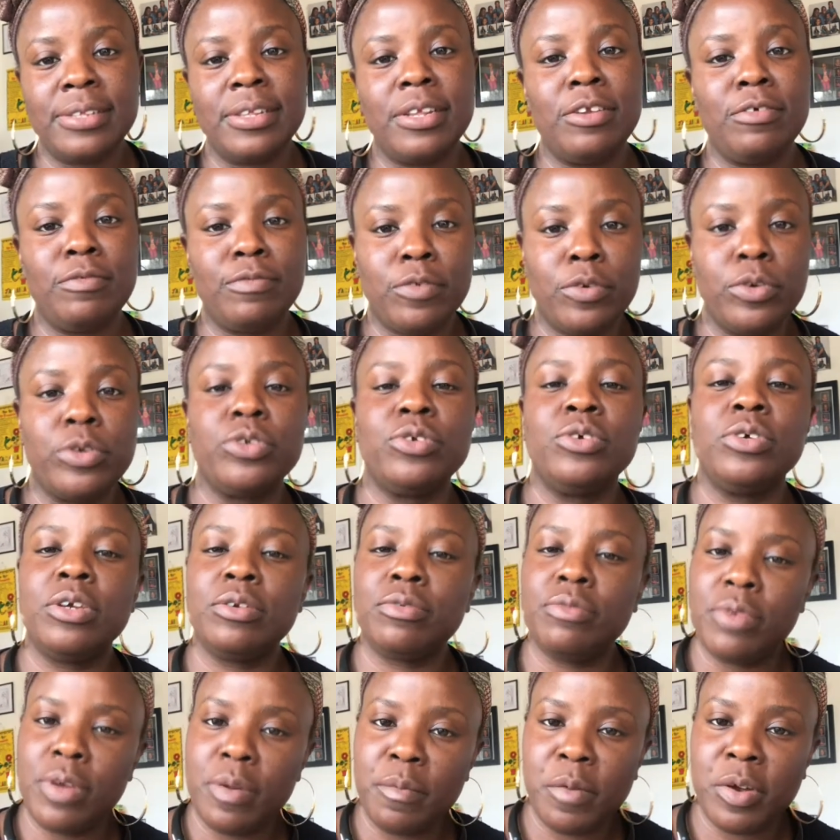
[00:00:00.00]
then of course you
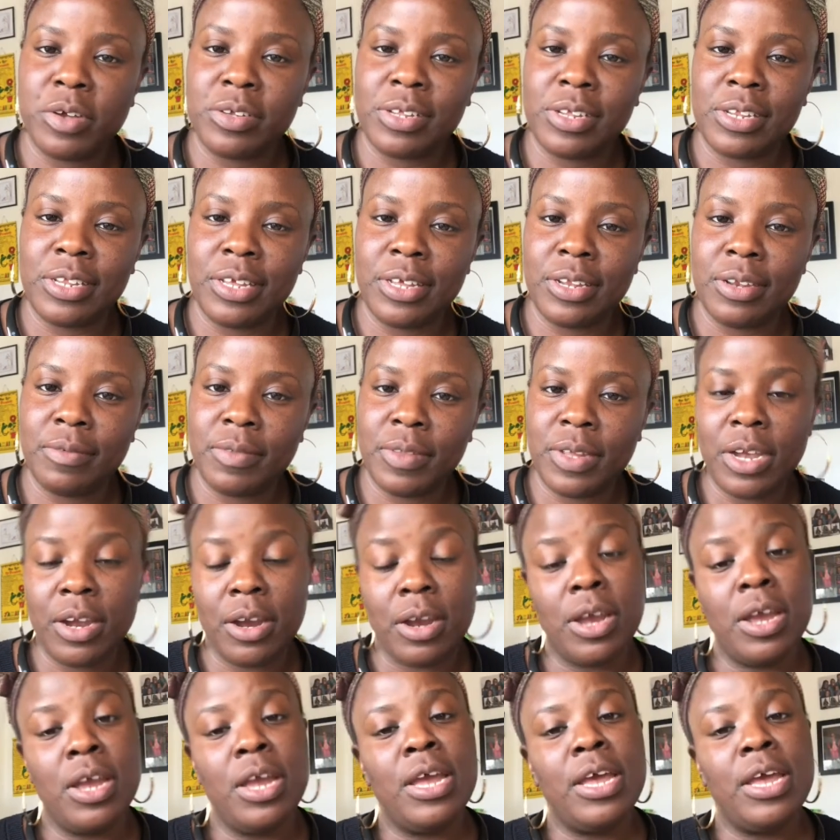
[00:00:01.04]
get reimbursed at the end of the year.